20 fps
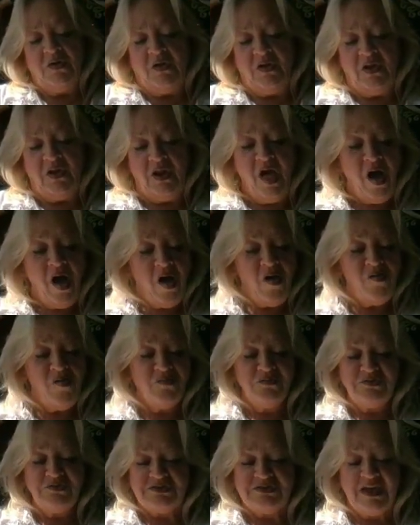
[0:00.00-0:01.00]
a
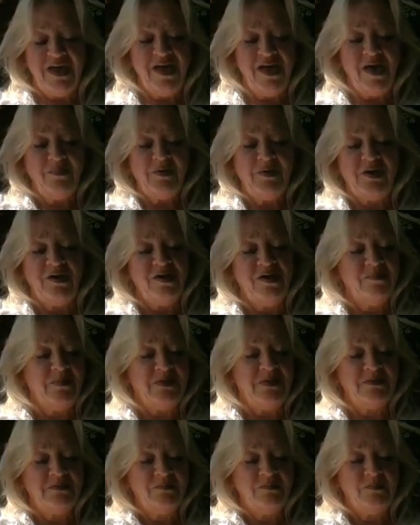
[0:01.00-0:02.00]
long time
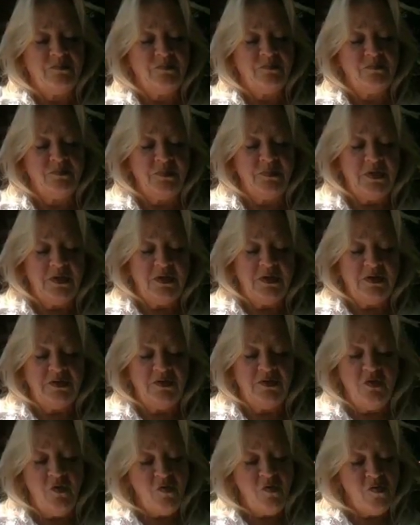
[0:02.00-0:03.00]
coming, but I
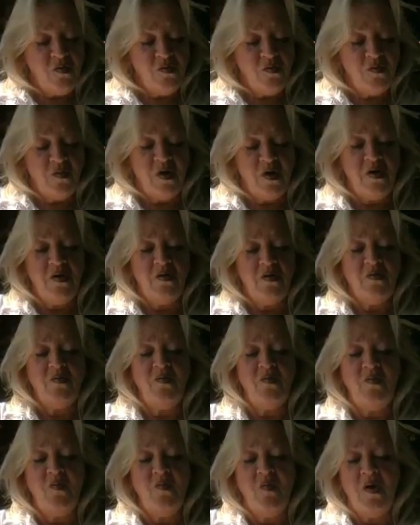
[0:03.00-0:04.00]

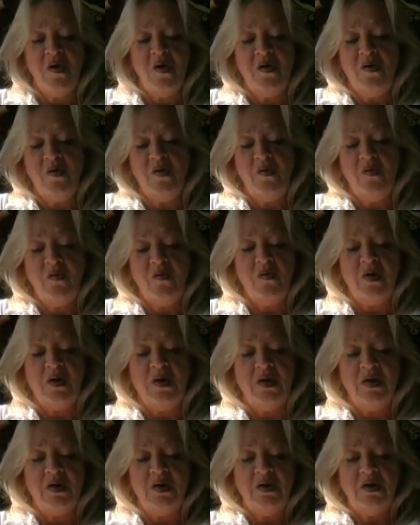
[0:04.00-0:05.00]
know
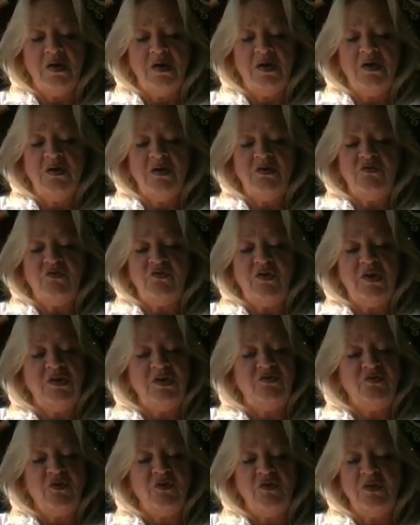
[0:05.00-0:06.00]

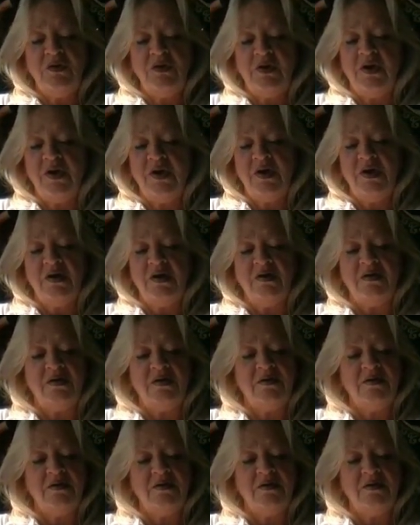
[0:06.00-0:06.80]
change don't come.